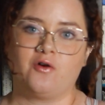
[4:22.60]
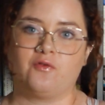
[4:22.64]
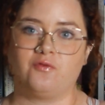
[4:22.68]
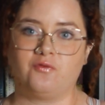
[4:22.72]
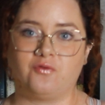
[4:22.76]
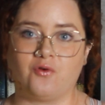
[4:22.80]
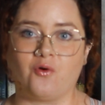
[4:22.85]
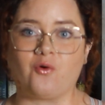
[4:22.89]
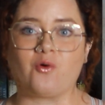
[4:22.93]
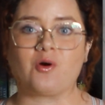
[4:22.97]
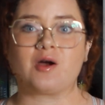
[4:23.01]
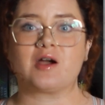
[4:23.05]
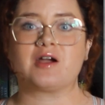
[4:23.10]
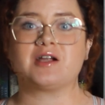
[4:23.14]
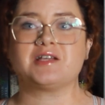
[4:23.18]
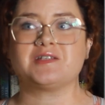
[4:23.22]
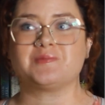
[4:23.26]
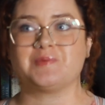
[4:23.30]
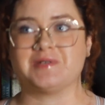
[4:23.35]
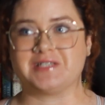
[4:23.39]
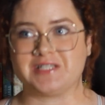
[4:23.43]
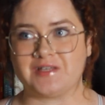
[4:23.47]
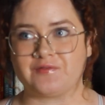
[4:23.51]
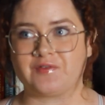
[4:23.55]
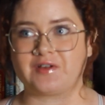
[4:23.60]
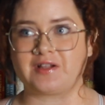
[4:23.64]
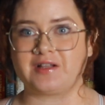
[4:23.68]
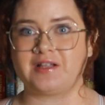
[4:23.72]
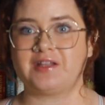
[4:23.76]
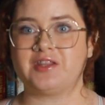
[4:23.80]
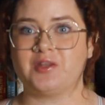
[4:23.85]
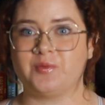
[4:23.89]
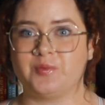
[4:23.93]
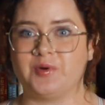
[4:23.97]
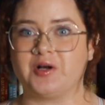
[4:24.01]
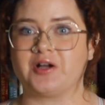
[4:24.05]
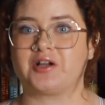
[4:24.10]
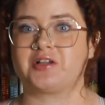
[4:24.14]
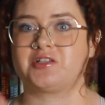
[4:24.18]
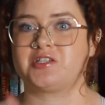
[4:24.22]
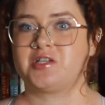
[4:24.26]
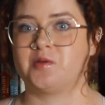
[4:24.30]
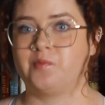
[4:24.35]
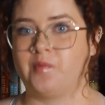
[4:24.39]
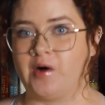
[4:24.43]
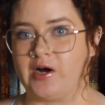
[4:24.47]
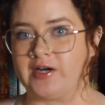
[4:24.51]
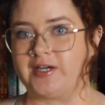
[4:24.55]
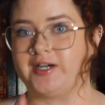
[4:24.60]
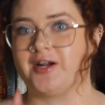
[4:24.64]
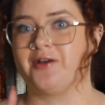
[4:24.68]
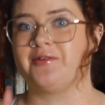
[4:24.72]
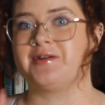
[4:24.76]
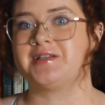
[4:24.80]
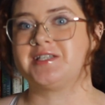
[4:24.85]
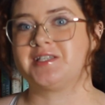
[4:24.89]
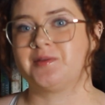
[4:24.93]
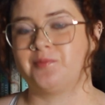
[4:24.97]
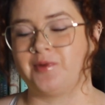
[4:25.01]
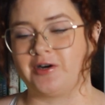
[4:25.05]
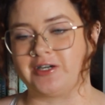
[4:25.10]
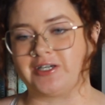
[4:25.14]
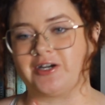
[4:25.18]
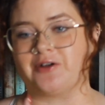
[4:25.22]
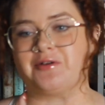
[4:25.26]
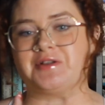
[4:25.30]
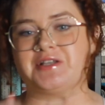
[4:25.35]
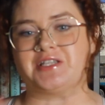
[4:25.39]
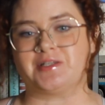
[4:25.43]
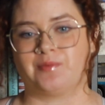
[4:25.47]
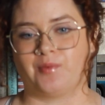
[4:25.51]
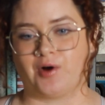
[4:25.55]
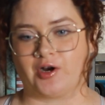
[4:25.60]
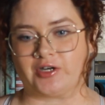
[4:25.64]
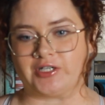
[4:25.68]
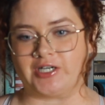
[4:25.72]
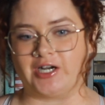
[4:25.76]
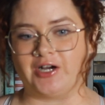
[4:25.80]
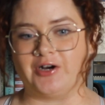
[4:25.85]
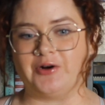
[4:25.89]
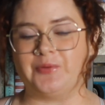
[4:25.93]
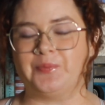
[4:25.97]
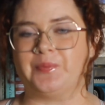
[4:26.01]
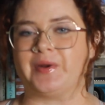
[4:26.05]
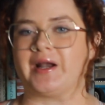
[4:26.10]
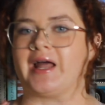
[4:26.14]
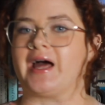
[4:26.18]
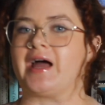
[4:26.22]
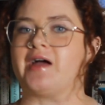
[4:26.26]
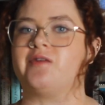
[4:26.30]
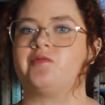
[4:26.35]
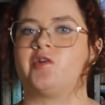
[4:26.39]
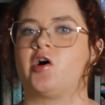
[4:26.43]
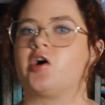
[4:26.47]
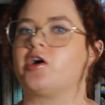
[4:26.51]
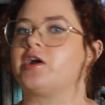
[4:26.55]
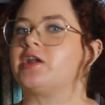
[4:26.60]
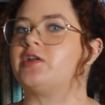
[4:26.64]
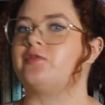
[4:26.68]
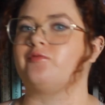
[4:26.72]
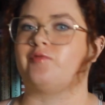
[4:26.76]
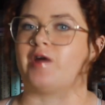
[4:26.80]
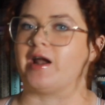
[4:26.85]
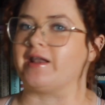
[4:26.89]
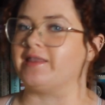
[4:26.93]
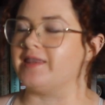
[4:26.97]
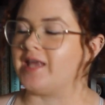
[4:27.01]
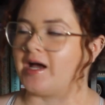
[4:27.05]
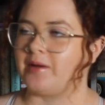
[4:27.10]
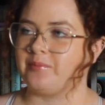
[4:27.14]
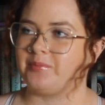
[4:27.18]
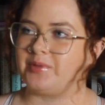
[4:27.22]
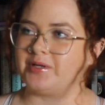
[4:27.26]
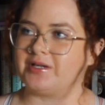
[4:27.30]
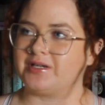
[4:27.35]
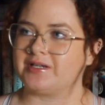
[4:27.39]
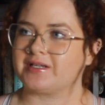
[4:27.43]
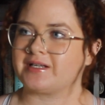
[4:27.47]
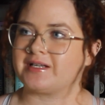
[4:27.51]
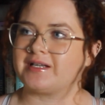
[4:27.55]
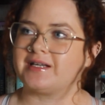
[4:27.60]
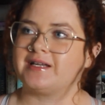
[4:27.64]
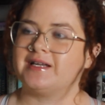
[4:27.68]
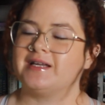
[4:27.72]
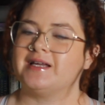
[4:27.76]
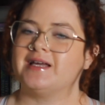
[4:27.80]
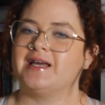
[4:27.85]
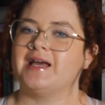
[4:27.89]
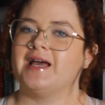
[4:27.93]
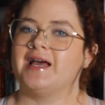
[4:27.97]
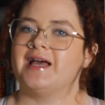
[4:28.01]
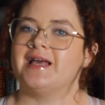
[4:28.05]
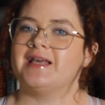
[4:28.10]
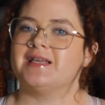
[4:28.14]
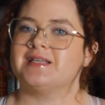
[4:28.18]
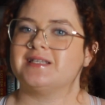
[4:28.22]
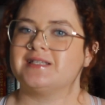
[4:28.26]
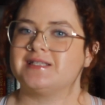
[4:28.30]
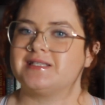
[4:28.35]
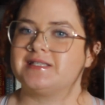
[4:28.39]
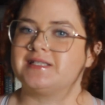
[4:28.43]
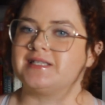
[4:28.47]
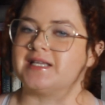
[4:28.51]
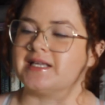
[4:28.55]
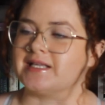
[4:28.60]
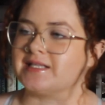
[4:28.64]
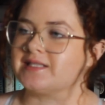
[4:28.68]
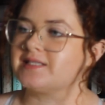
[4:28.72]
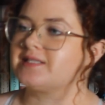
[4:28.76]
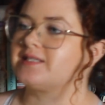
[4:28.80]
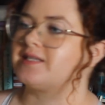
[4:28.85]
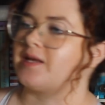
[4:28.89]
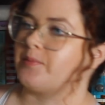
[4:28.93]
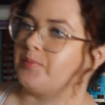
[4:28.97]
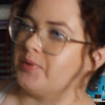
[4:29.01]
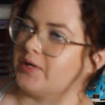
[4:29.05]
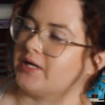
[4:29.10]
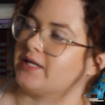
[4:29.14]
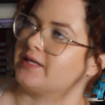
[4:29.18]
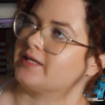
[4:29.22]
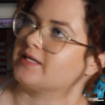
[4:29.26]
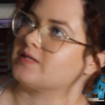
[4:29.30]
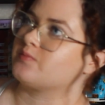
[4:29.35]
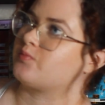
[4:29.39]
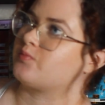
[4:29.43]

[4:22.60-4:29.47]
for specifically the book Tomorrow and Tomorrow and Tomorrow, but I have already read that book since putting this